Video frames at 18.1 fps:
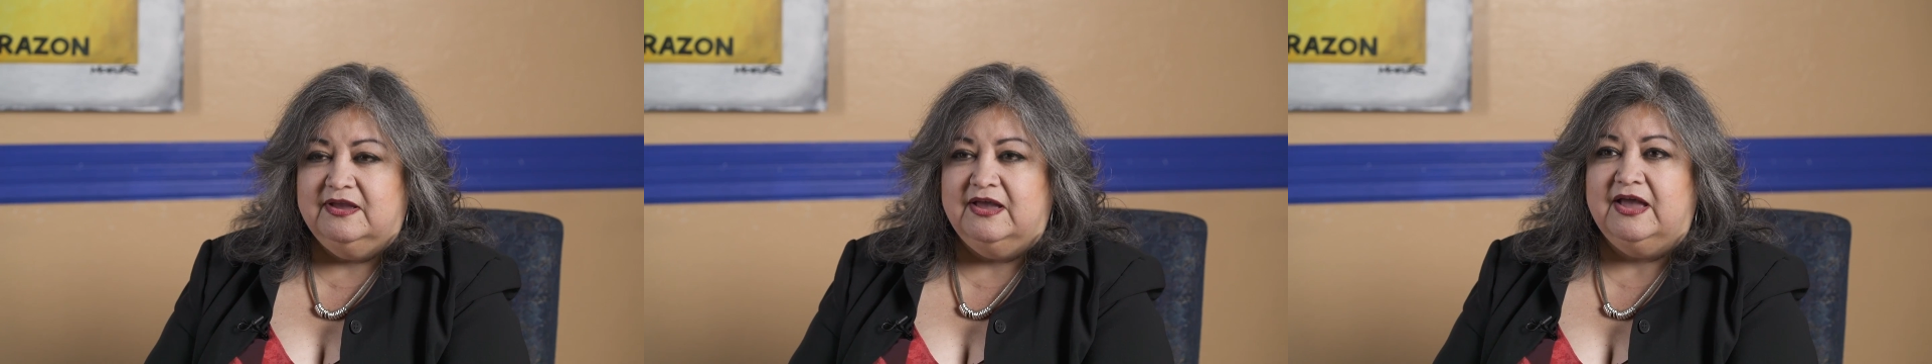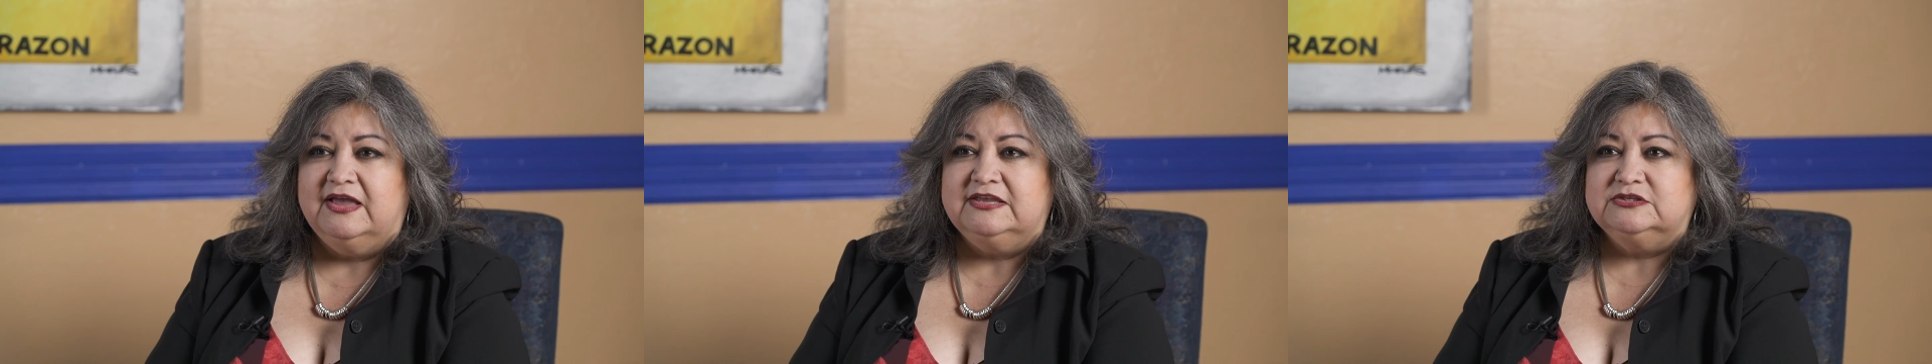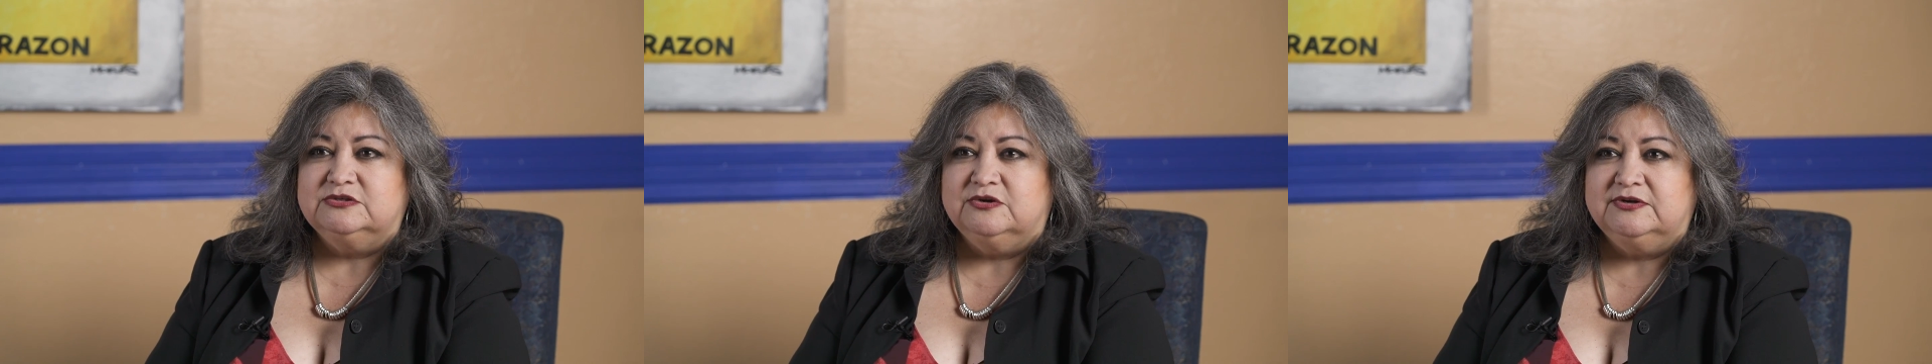
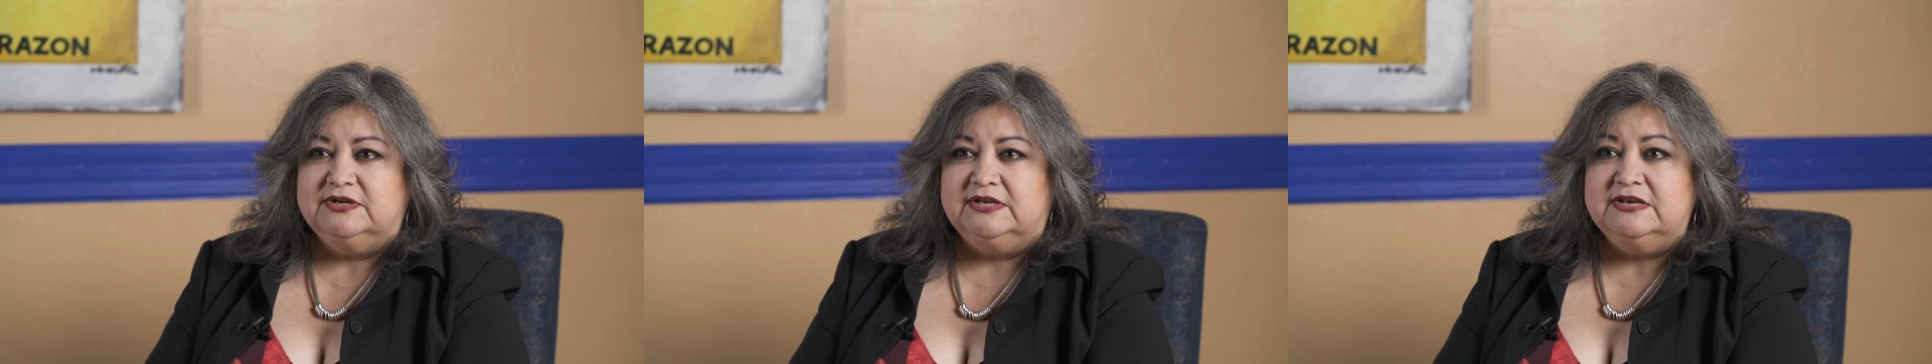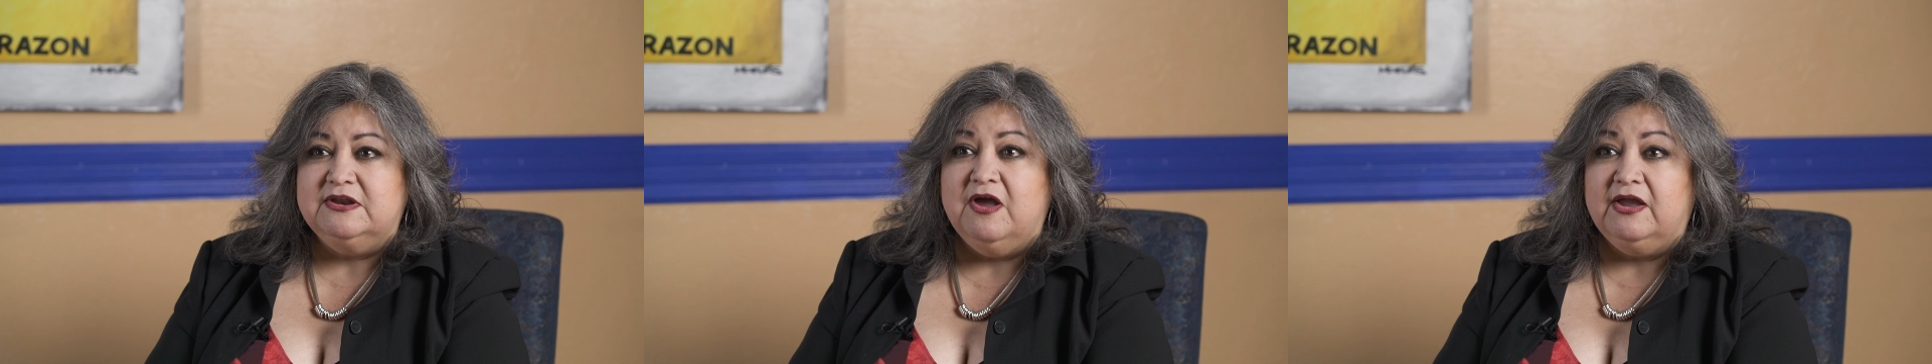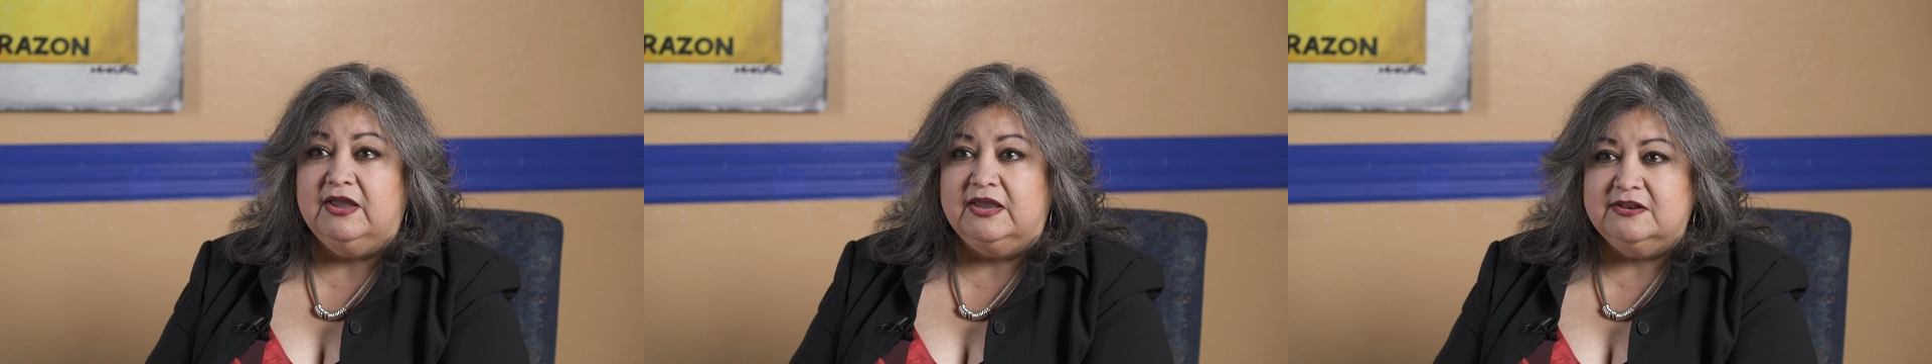I started
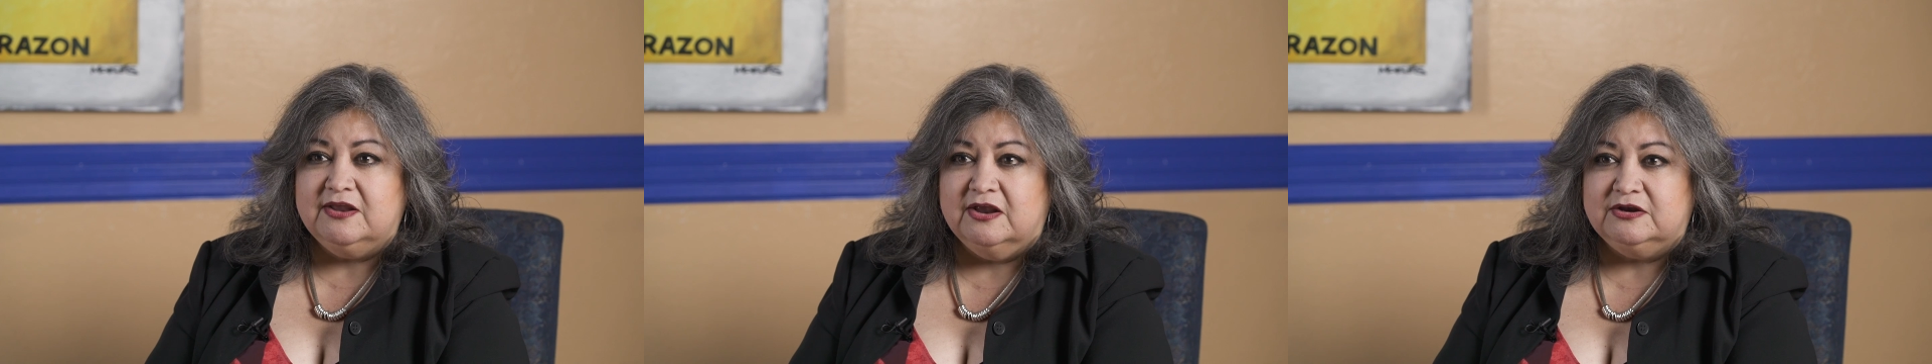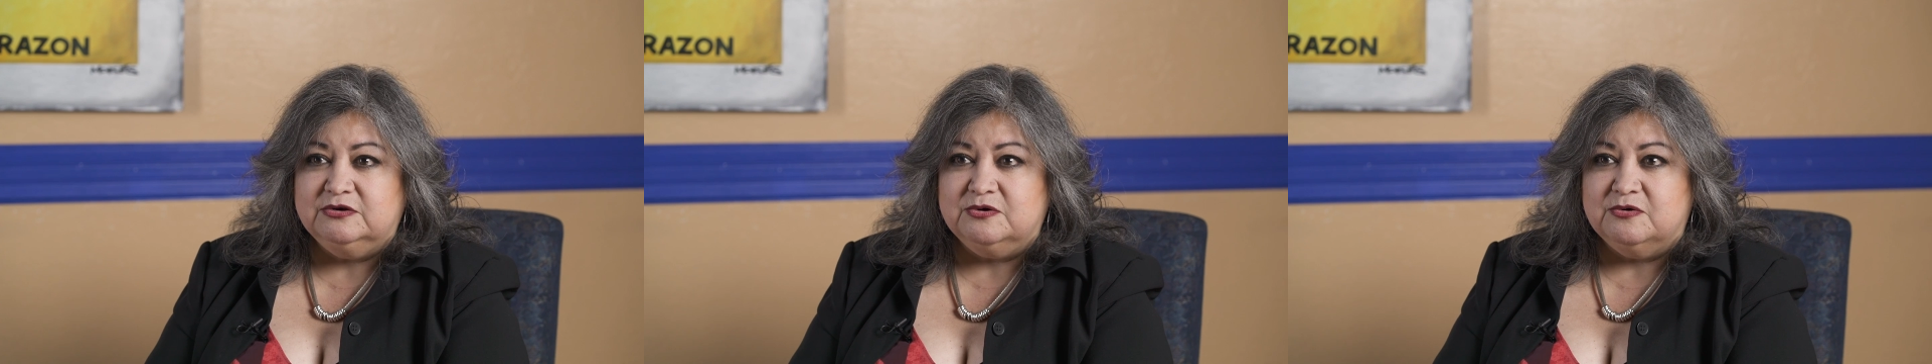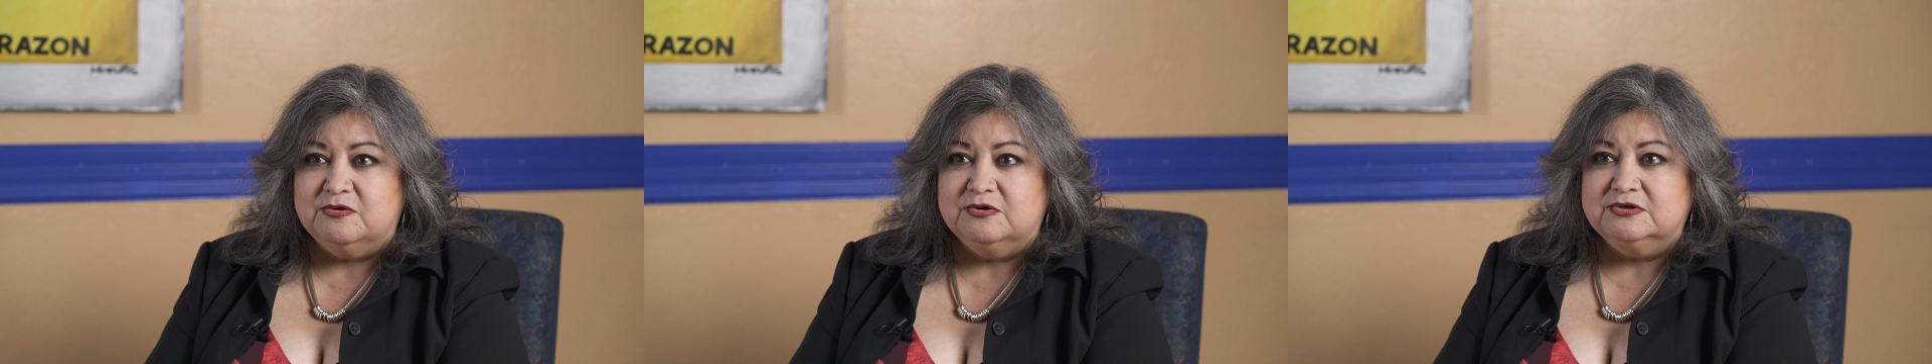knocking on
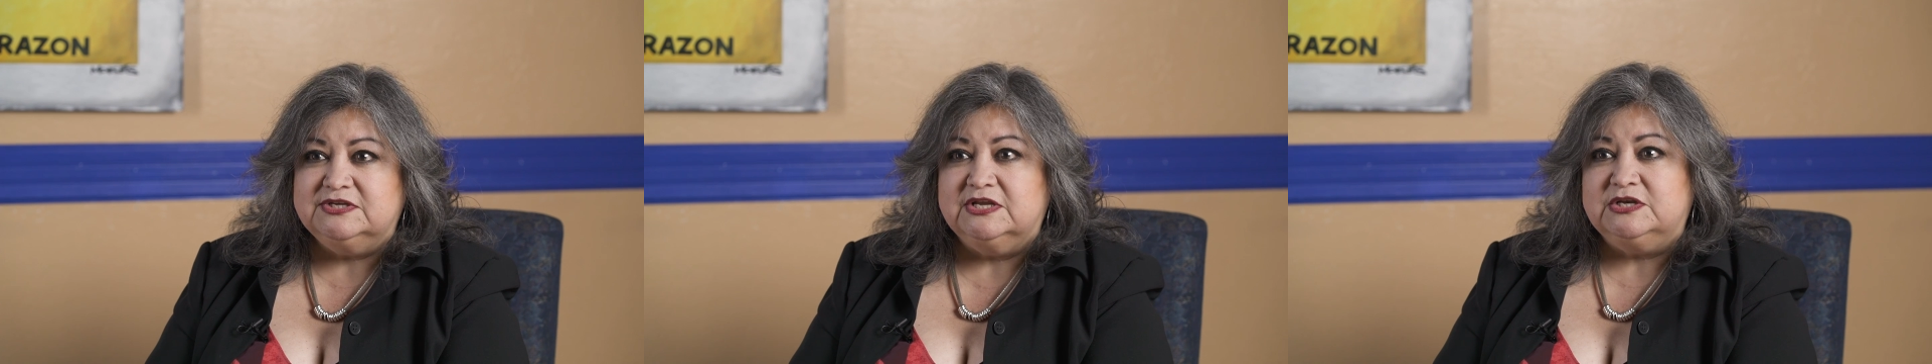doors